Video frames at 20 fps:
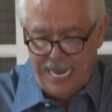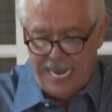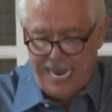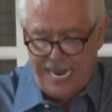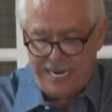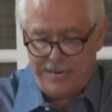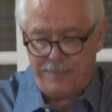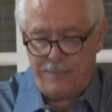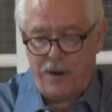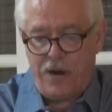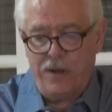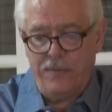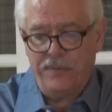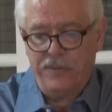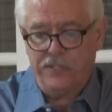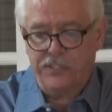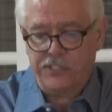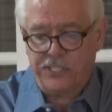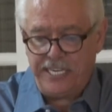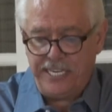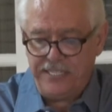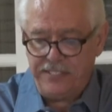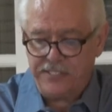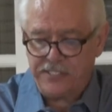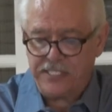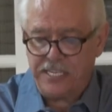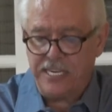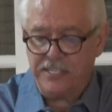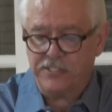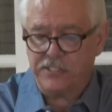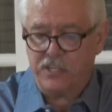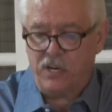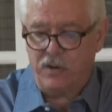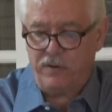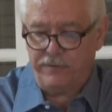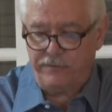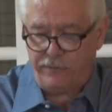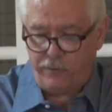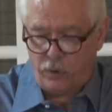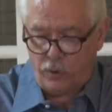And upon the seats I saw
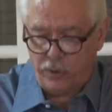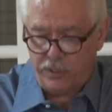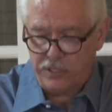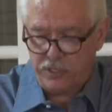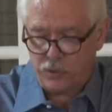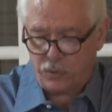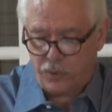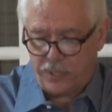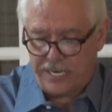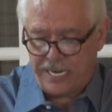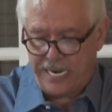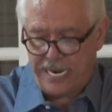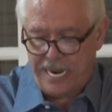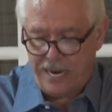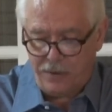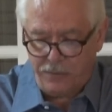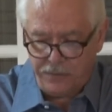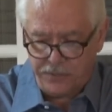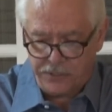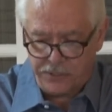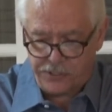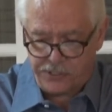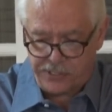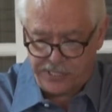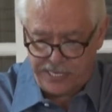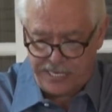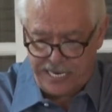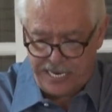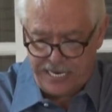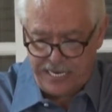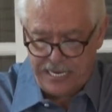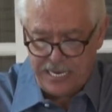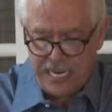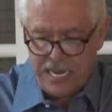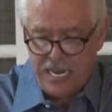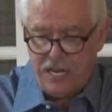four and twenty elders sitting,